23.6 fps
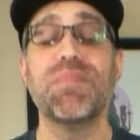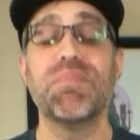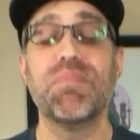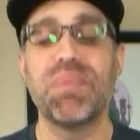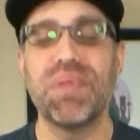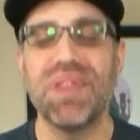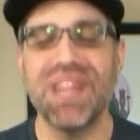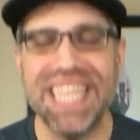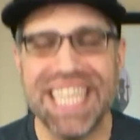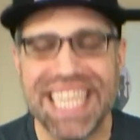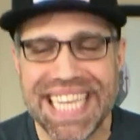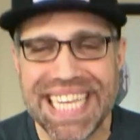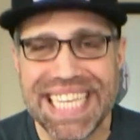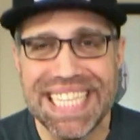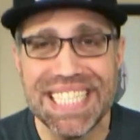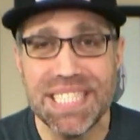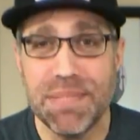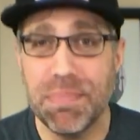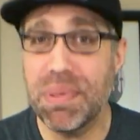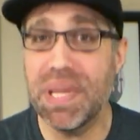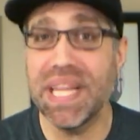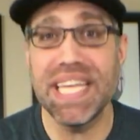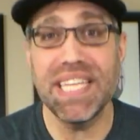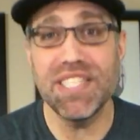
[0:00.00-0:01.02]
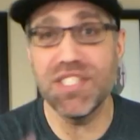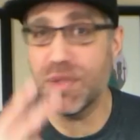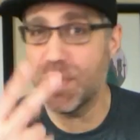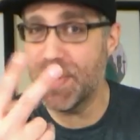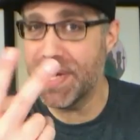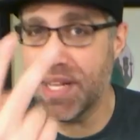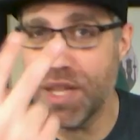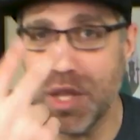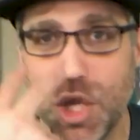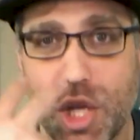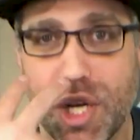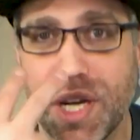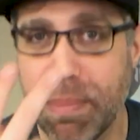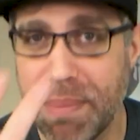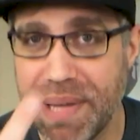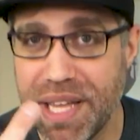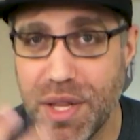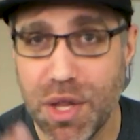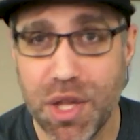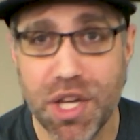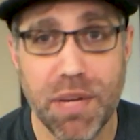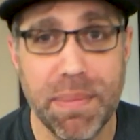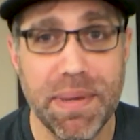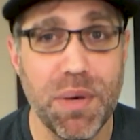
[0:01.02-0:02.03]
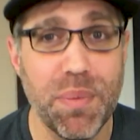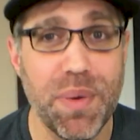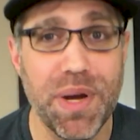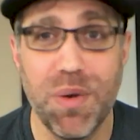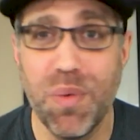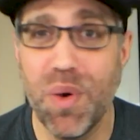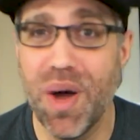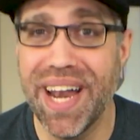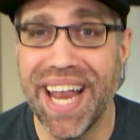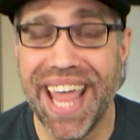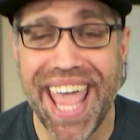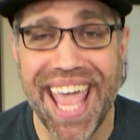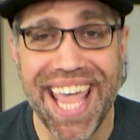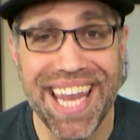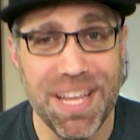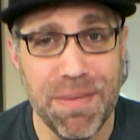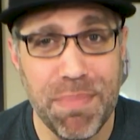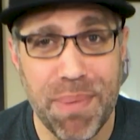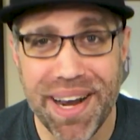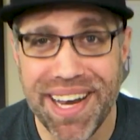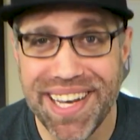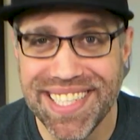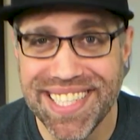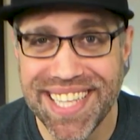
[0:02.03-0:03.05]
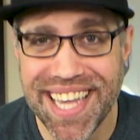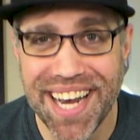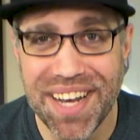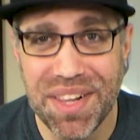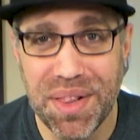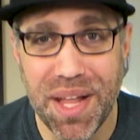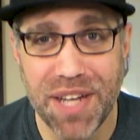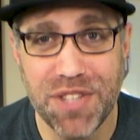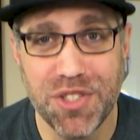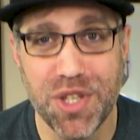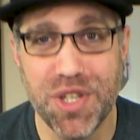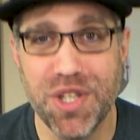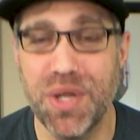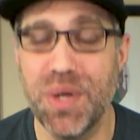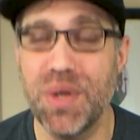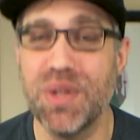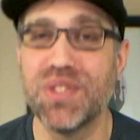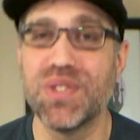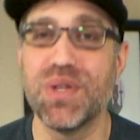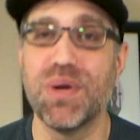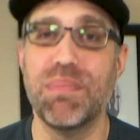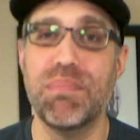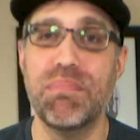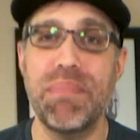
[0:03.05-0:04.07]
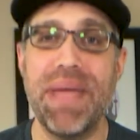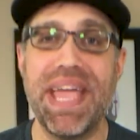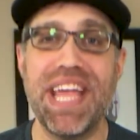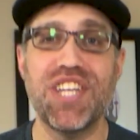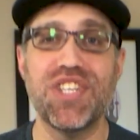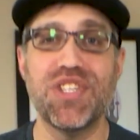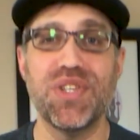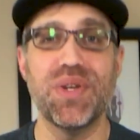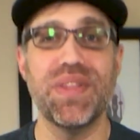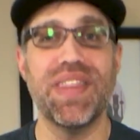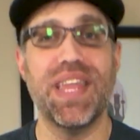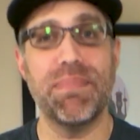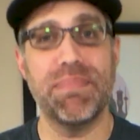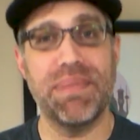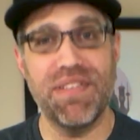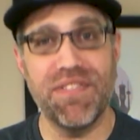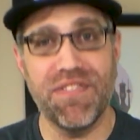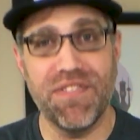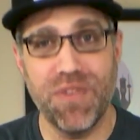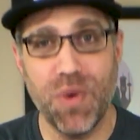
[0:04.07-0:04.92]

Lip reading: But please, please, wait, look at me, look at me. We don't want anybody to get electrocuted, so make sure that